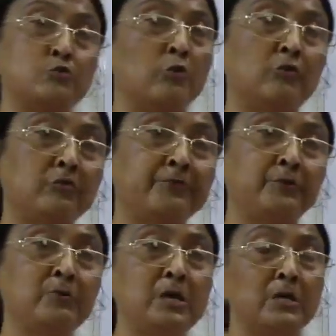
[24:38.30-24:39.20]
to all of
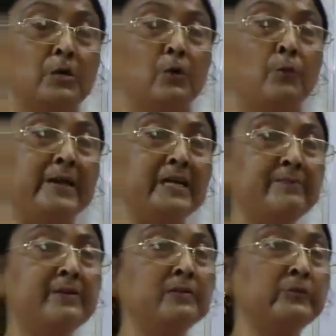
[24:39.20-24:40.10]
you.
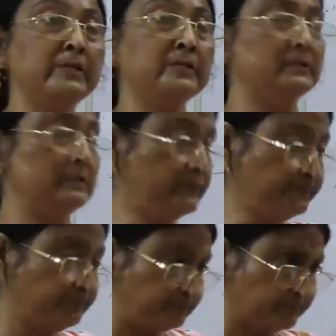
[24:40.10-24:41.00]
Whenever we are
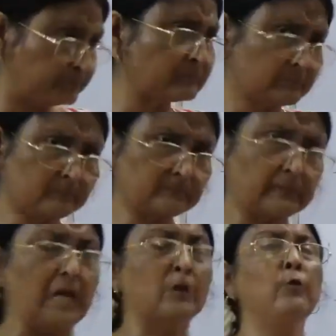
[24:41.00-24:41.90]

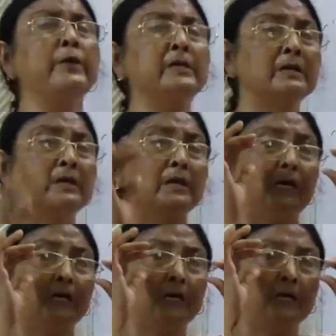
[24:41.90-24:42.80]
going
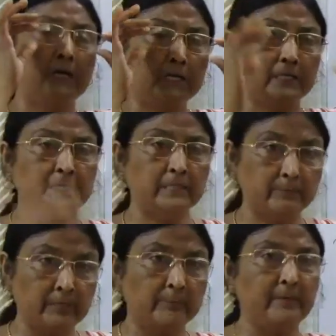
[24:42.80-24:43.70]

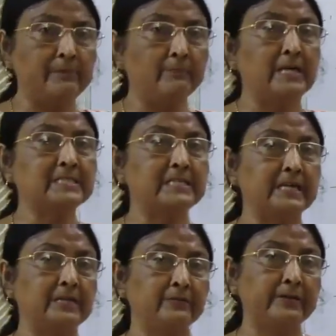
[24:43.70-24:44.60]
by bus
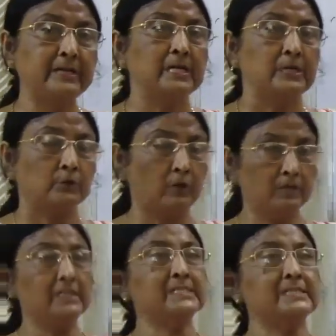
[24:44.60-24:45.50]
anywhere, so
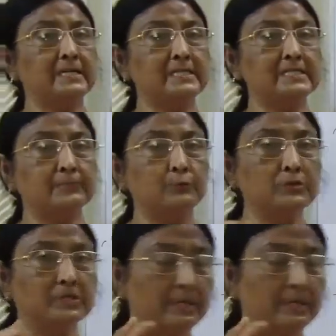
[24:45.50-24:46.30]
all of a sudden, suppose the